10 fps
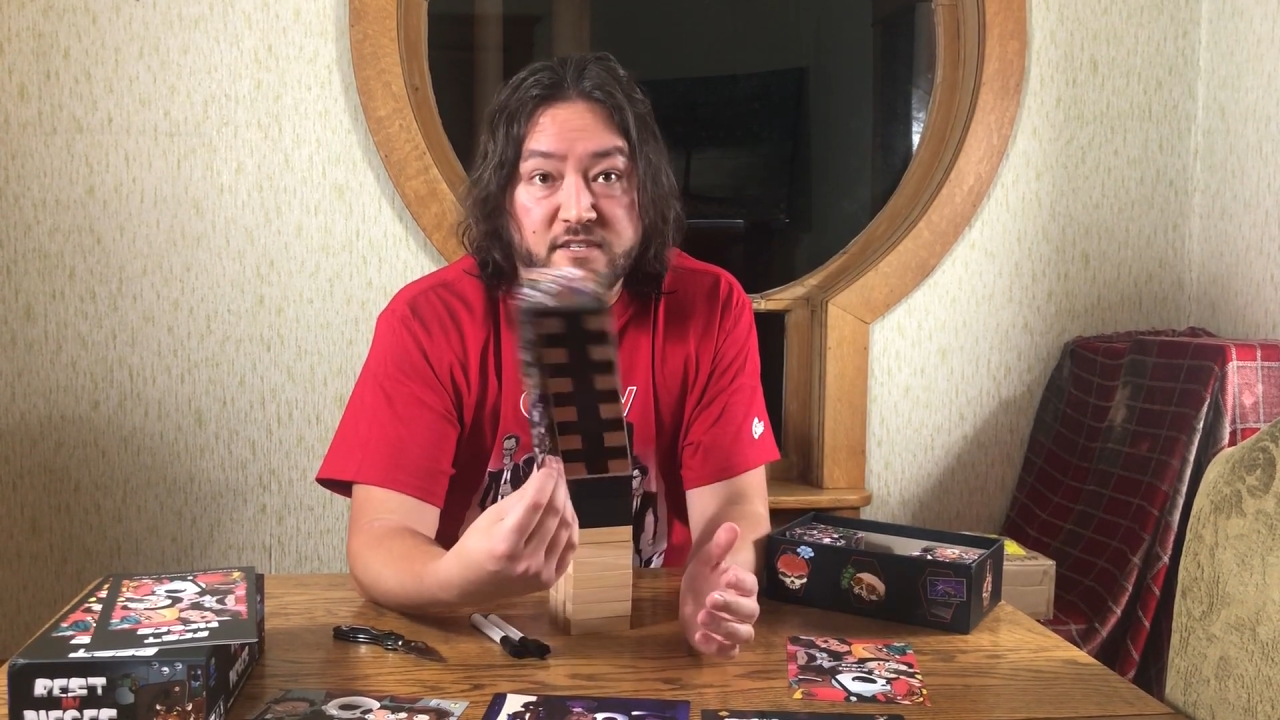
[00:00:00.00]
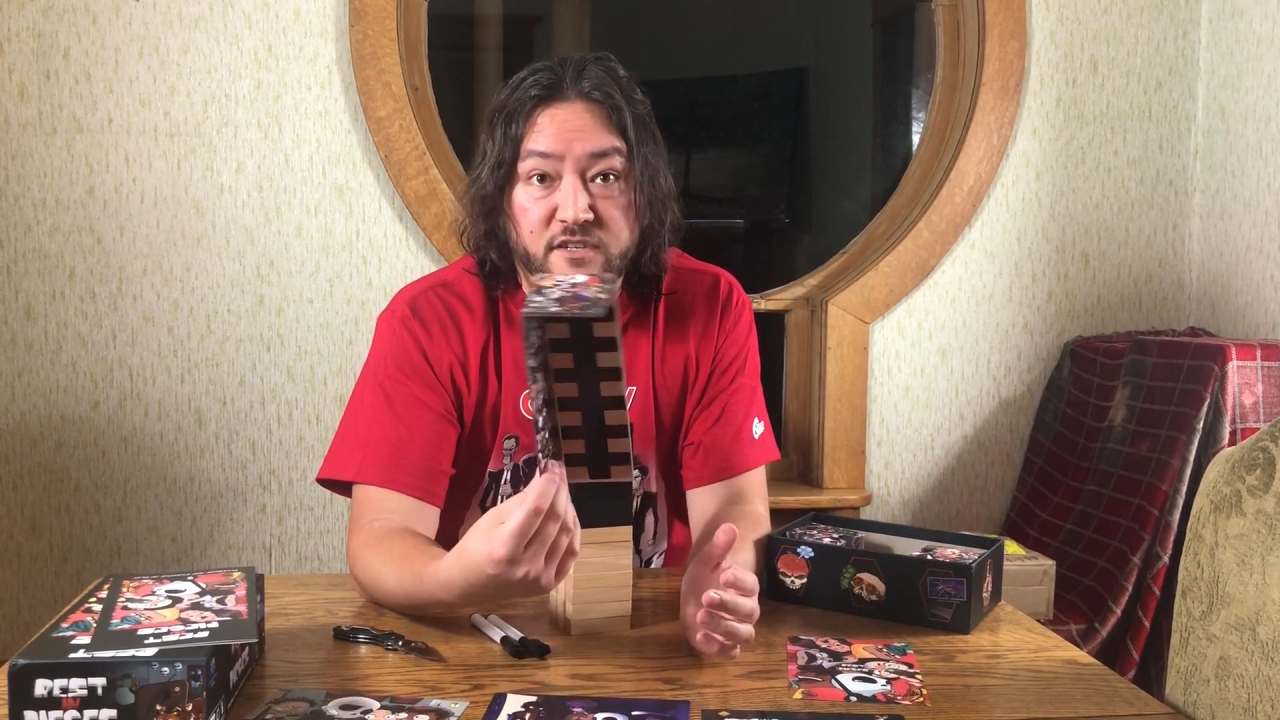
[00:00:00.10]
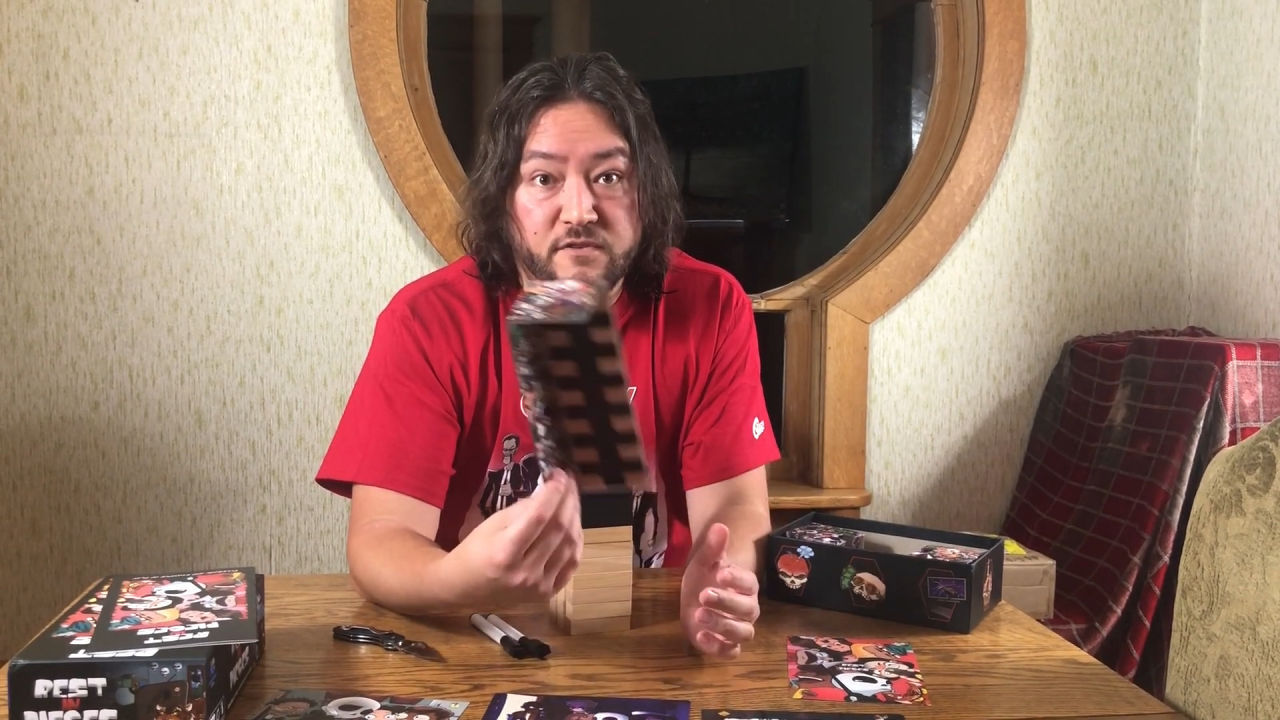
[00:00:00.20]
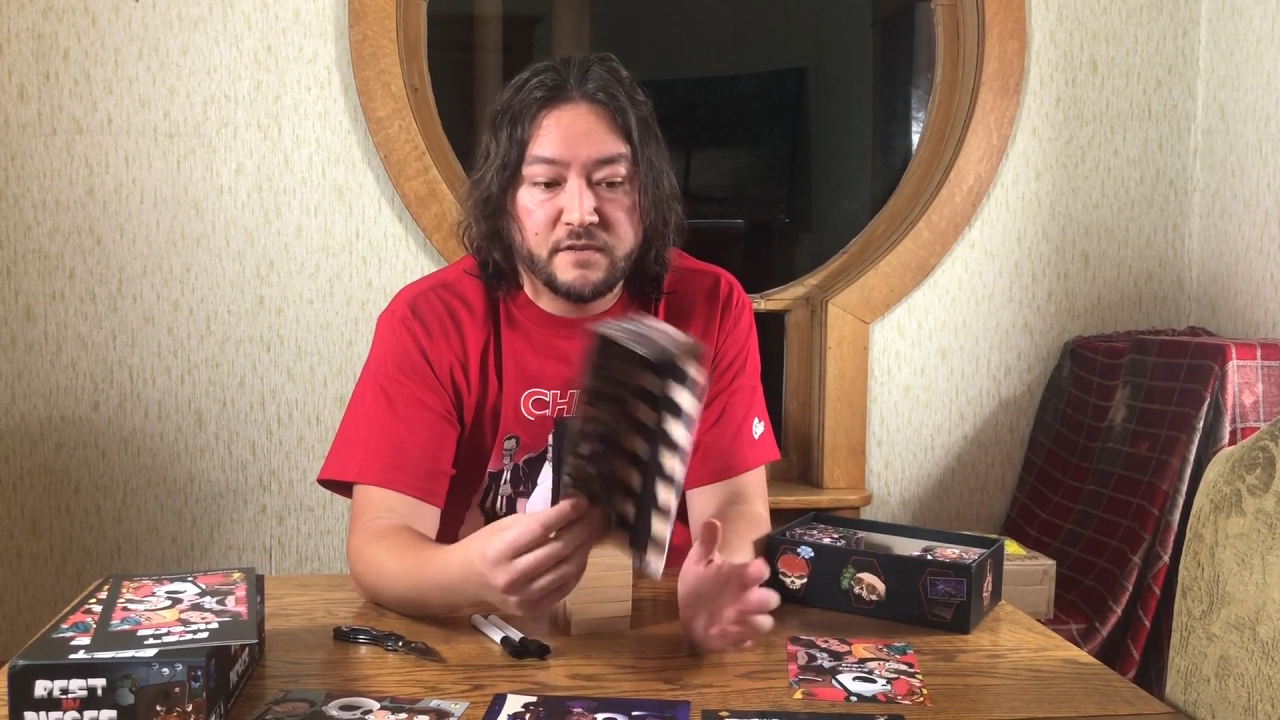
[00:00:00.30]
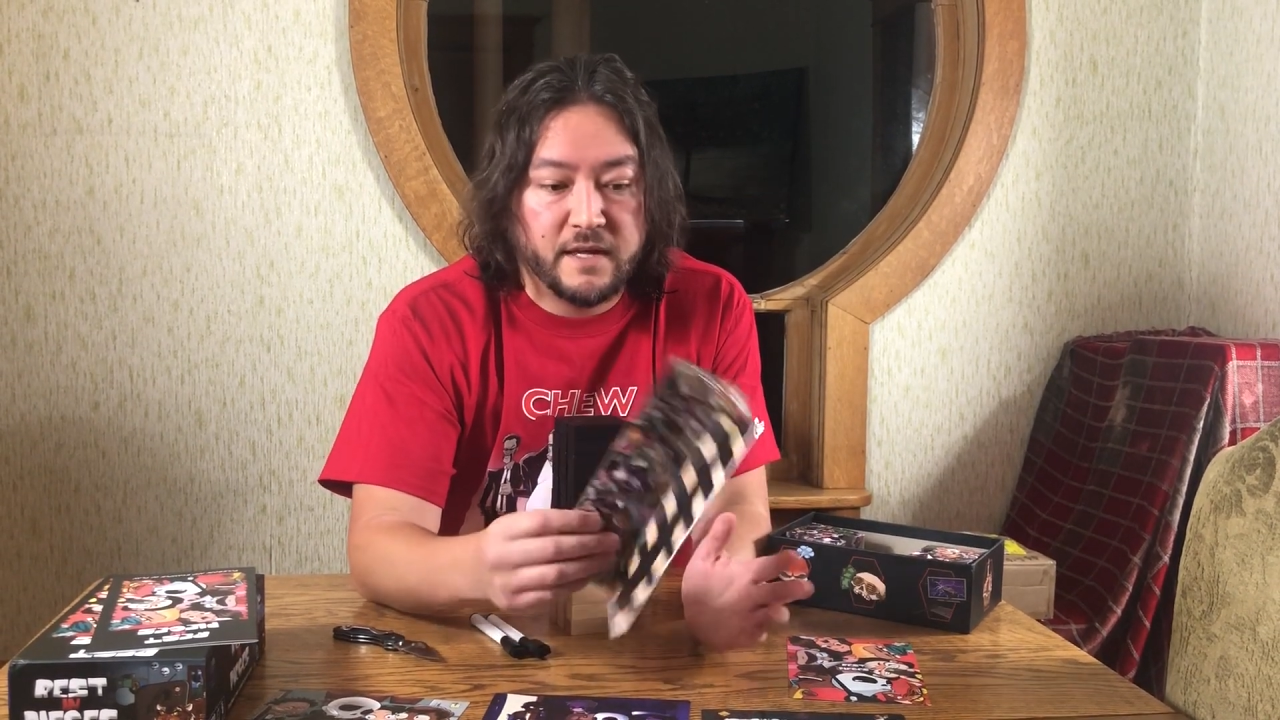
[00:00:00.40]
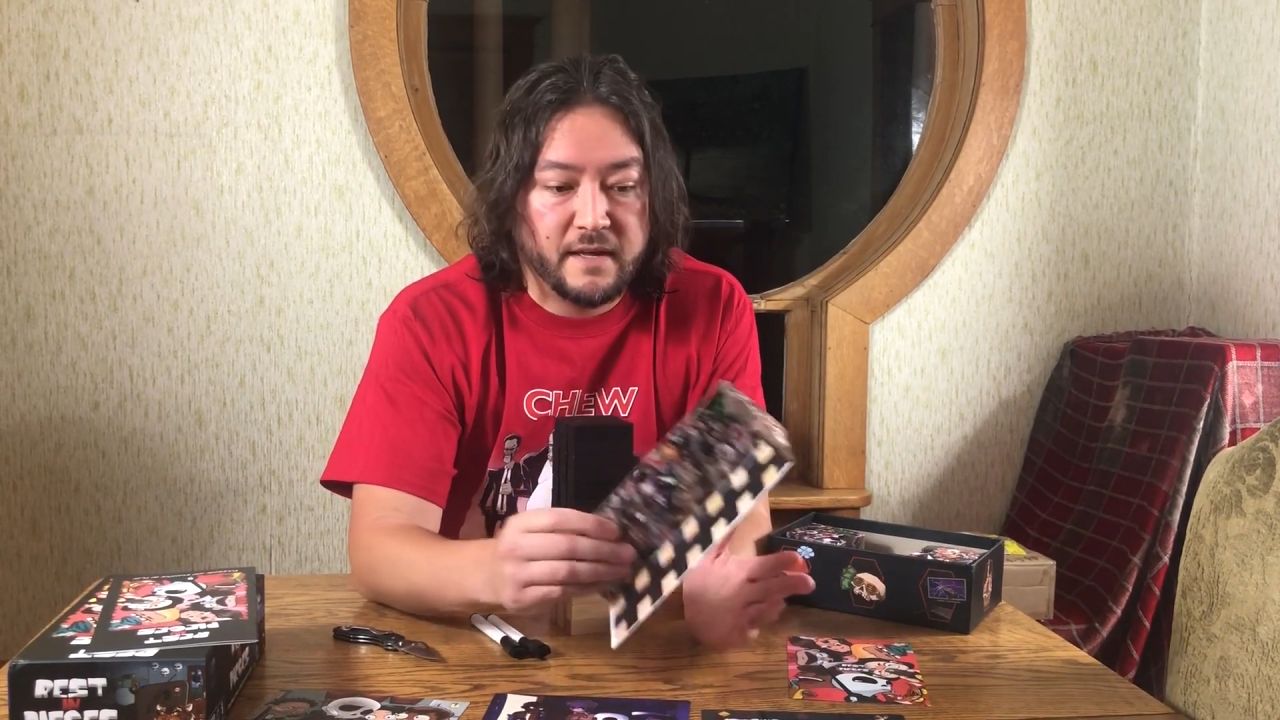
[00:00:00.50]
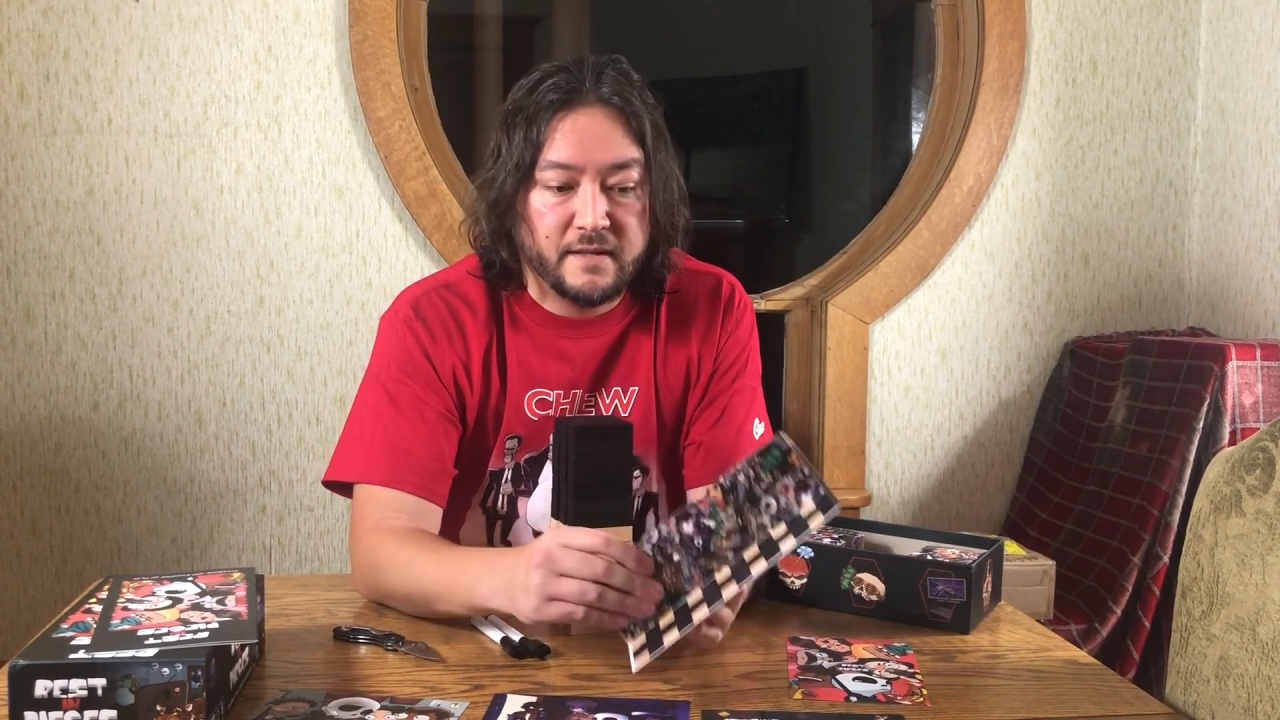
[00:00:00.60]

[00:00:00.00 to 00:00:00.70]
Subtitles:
sturdy,